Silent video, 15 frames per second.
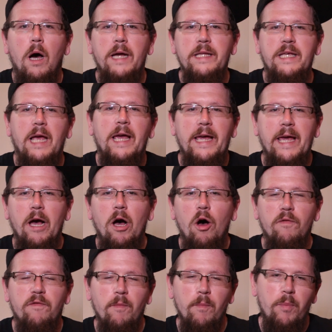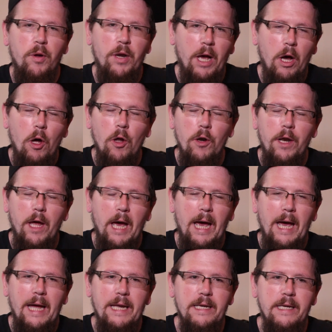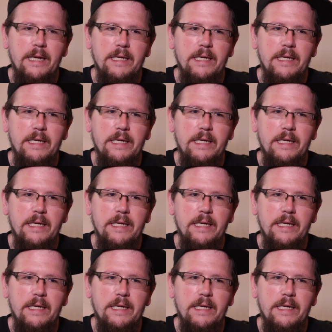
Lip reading: I take it off and put it on, and